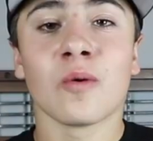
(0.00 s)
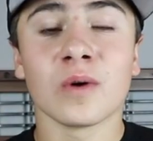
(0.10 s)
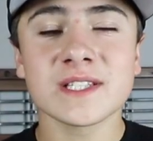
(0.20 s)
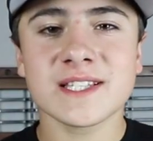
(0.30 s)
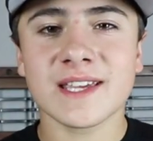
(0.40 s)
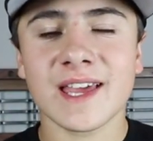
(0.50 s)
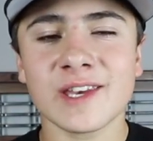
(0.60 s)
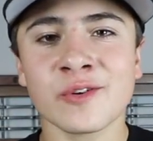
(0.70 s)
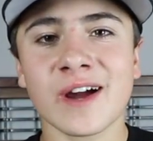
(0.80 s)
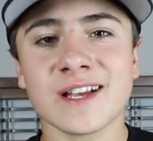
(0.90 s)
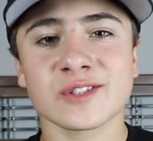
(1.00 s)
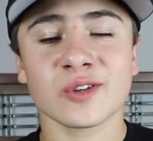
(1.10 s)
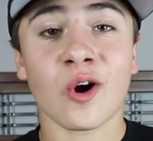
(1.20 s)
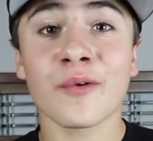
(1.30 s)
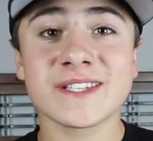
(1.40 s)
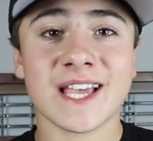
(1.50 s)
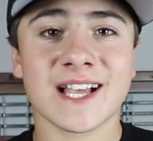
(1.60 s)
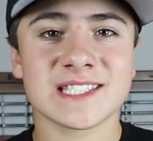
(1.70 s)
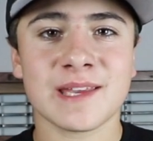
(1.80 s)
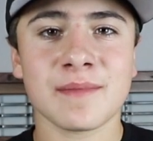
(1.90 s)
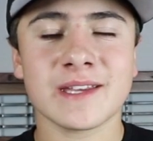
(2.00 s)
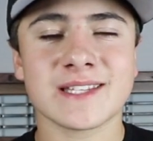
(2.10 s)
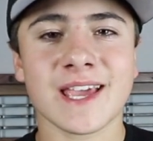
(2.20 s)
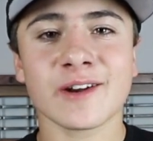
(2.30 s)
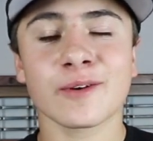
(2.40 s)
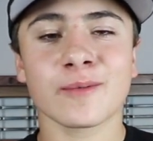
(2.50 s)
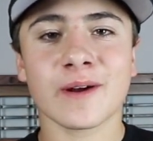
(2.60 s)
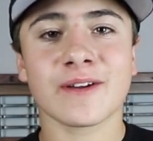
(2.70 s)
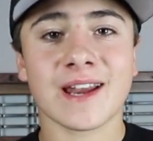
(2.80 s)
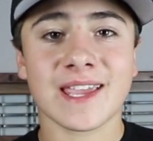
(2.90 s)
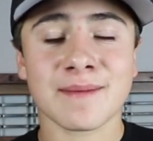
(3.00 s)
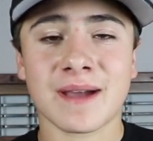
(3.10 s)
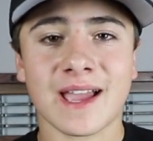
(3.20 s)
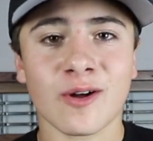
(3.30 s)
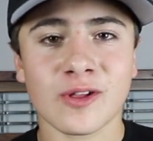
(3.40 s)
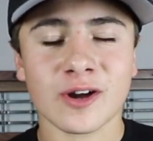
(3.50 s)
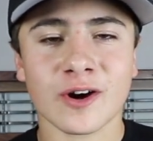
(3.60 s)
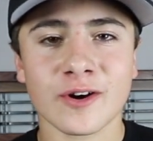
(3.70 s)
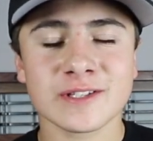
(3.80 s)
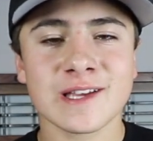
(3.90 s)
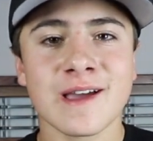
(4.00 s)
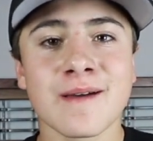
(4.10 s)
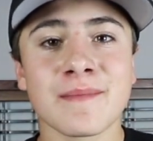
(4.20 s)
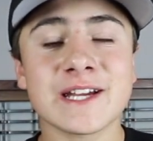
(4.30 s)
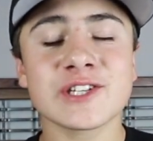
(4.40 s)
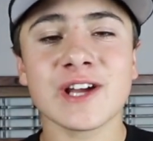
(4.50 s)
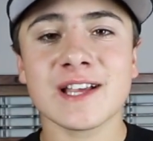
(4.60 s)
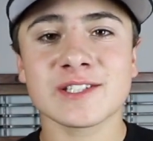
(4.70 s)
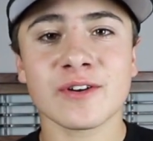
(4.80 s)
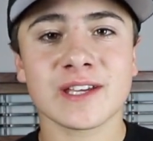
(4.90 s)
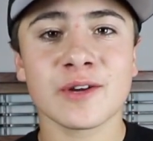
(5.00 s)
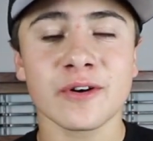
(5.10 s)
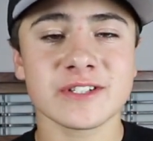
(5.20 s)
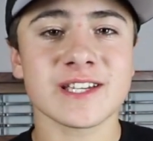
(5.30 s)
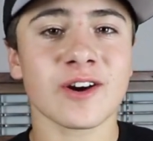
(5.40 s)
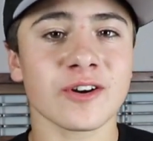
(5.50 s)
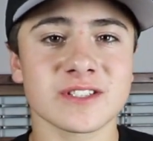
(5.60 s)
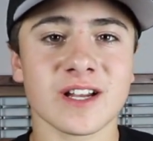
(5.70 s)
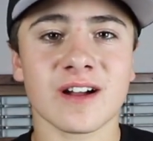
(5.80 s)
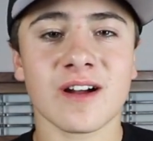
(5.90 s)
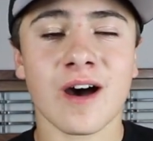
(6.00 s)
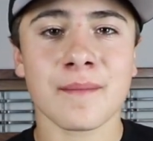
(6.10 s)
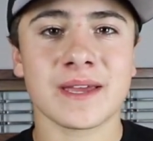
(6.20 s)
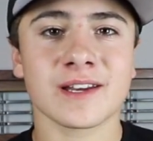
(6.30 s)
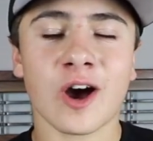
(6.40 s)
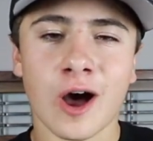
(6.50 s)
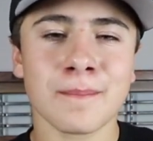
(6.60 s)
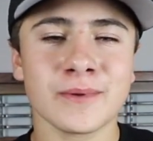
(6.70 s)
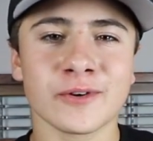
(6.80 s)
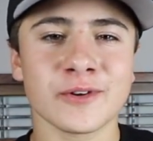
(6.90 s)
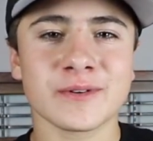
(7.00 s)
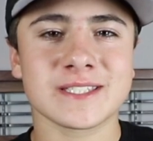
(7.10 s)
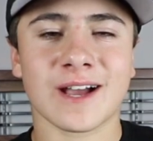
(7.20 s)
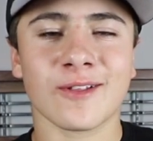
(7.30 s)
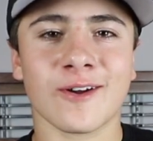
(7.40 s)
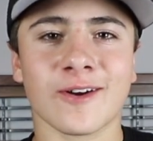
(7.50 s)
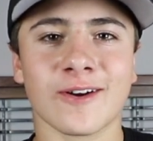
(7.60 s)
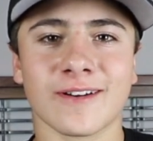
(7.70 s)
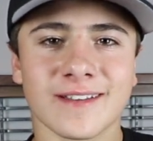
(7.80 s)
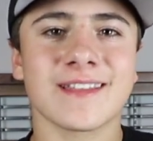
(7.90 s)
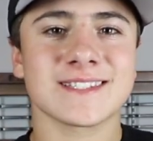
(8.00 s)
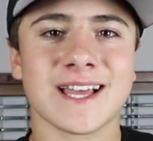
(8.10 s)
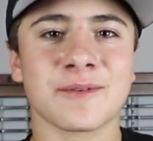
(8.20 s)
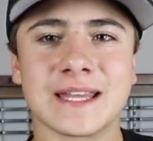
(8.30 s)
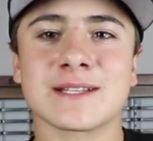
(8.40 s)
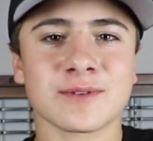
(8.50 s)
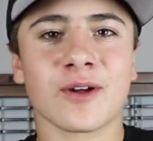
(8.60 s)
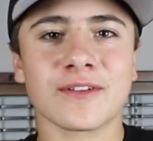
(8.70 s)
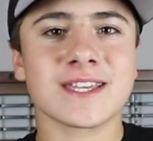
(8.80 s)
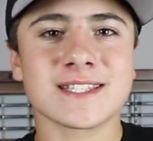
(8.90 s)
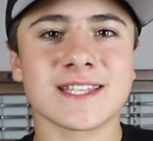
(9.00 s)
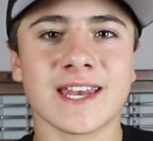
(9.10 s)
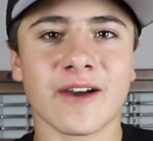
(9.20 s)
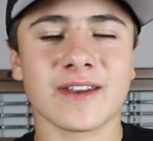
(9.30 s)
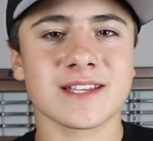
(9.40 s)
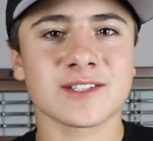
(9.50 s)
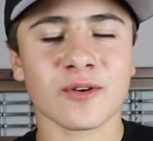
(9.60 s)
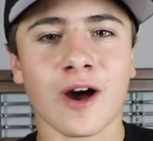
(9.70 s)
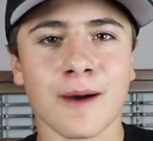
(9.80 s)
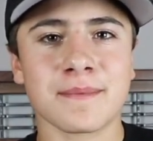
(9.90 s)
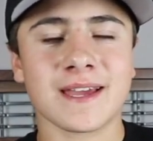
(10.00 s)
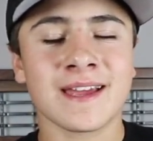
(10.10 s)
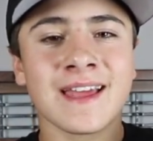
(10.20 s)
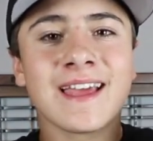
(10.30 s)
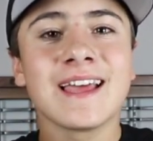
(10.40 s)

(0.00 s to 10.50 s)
Once again, you guys are always asking me, Tanner, where can I get my Outlaw carts? Make sure you guys go to qrccarts.com and cop your newest Outlaw cart. That's what all the kids say nowadays. Go cop it.